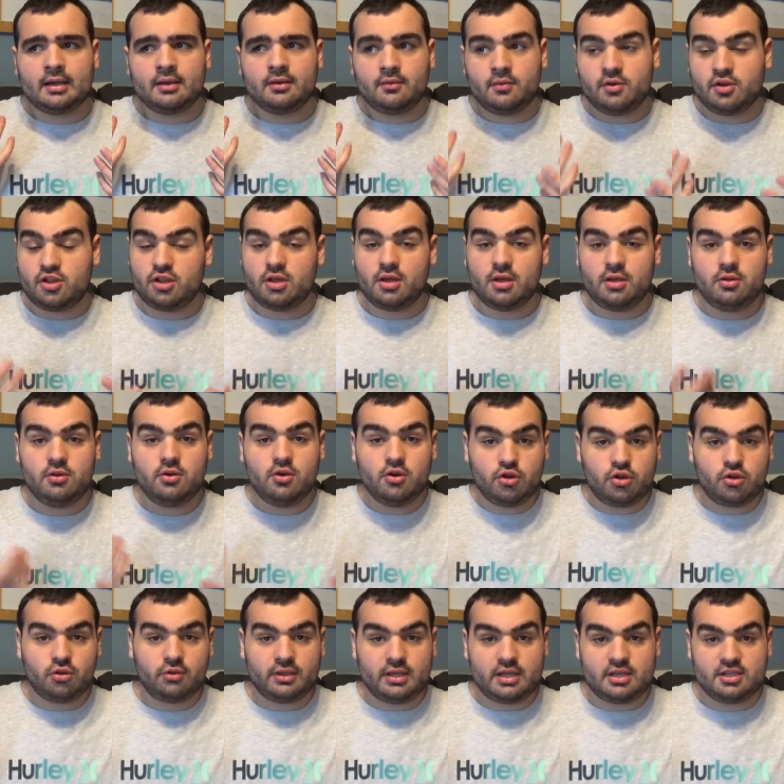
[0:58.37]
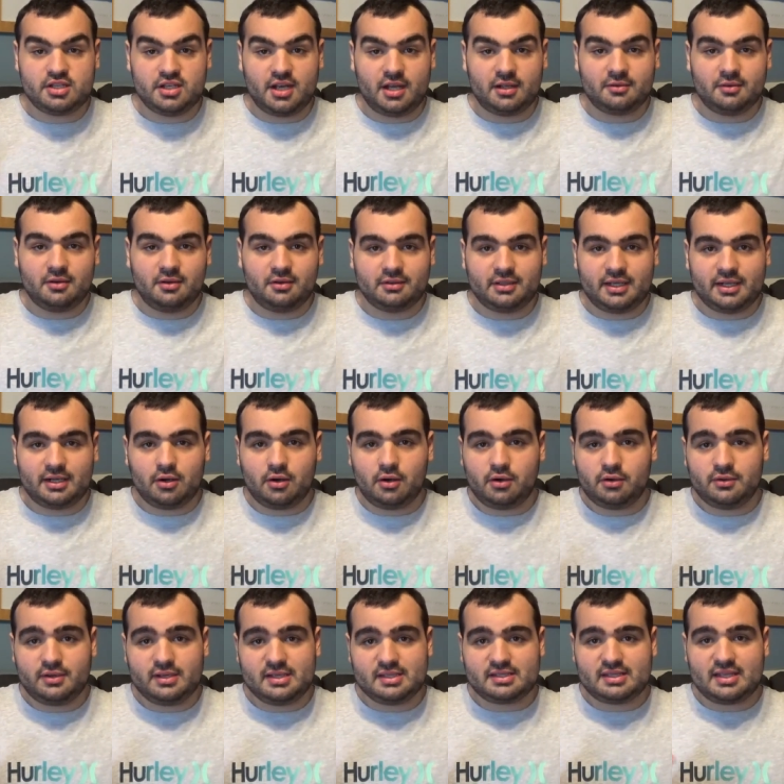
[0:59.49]
which usually in general, they're
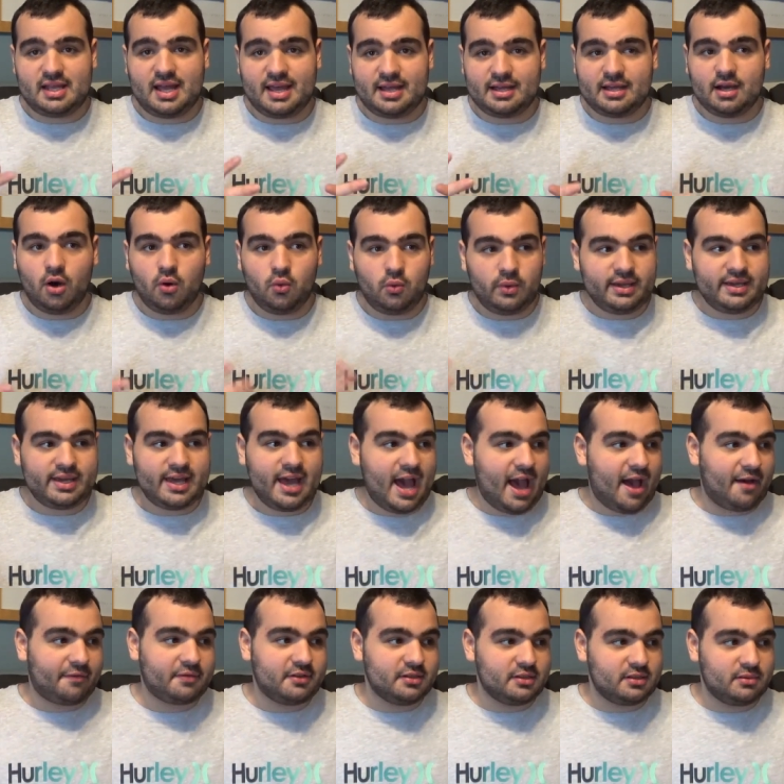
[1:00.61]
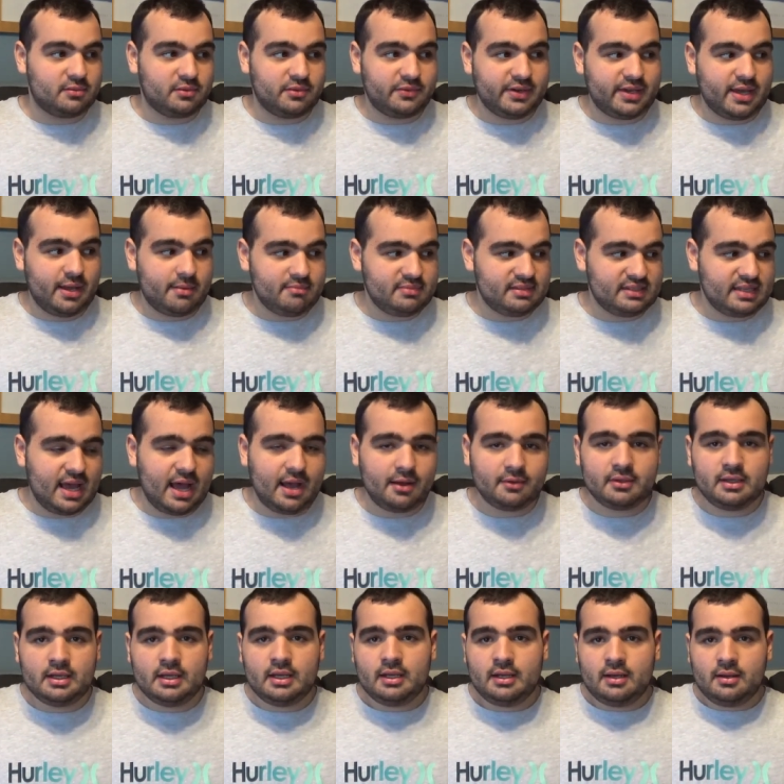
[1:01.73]
always like a week after the movie comes
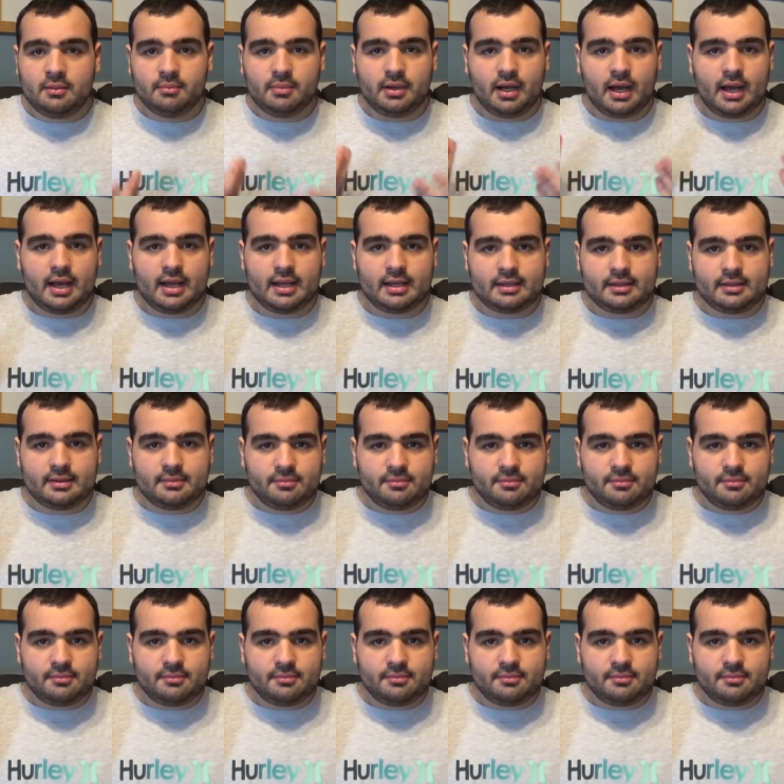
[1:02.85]
out, but